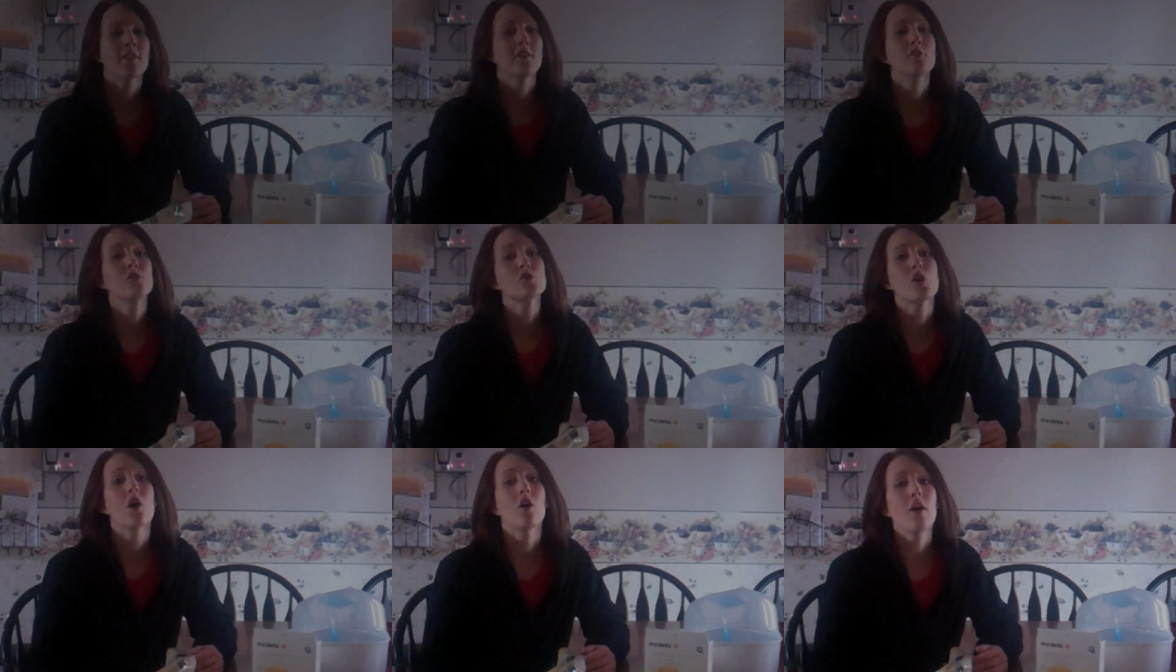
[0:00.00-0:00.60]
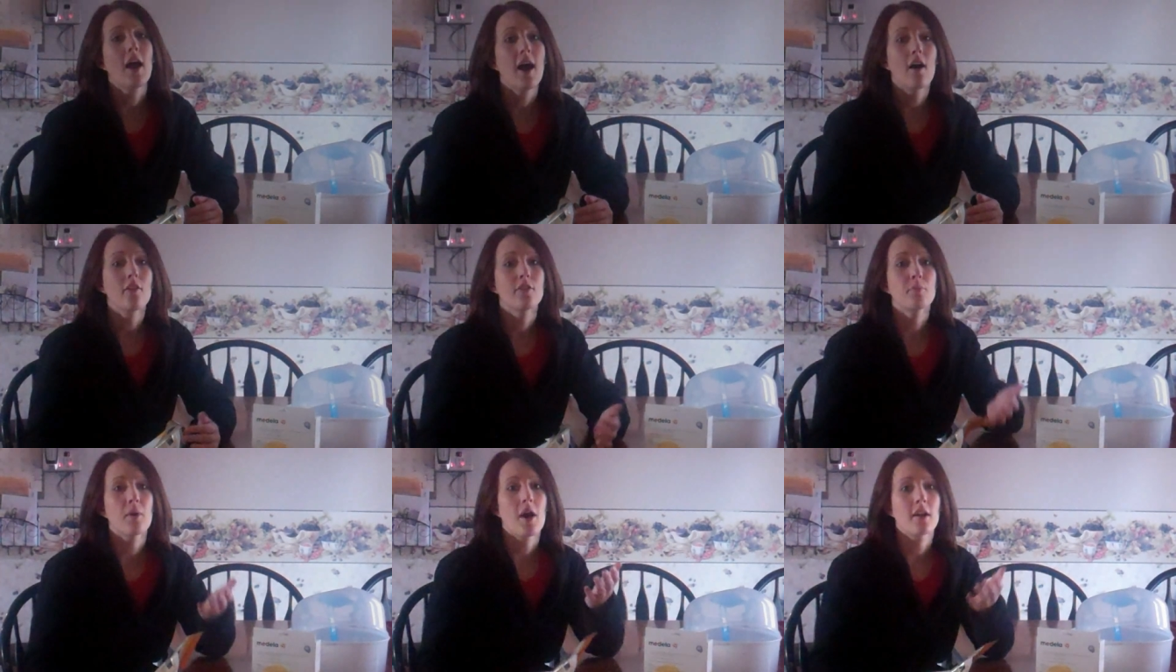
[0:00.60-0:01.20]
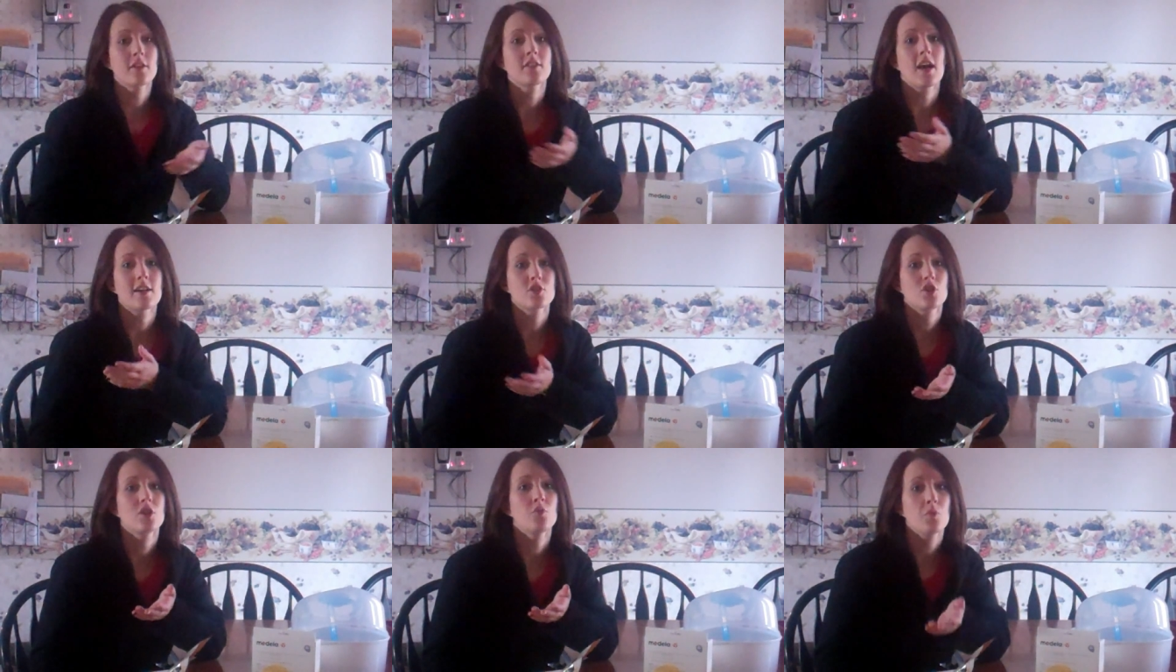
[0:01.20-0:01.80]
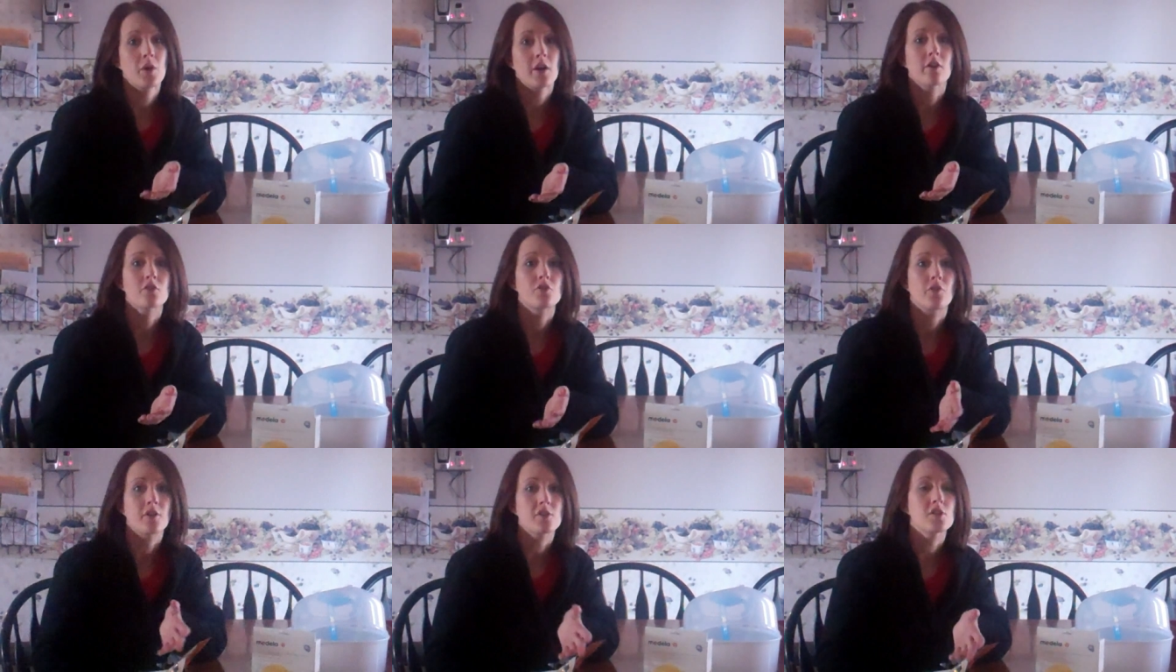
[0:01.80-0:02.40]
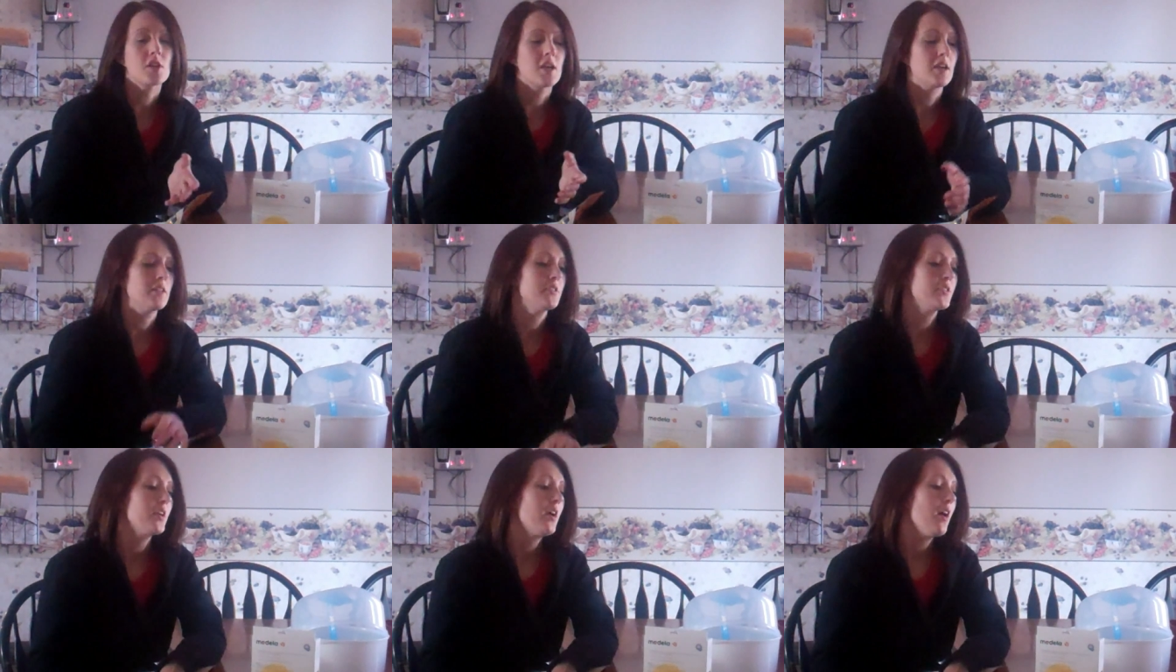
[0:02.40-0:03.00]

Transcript: that you saw saw how the product actually works firsthand.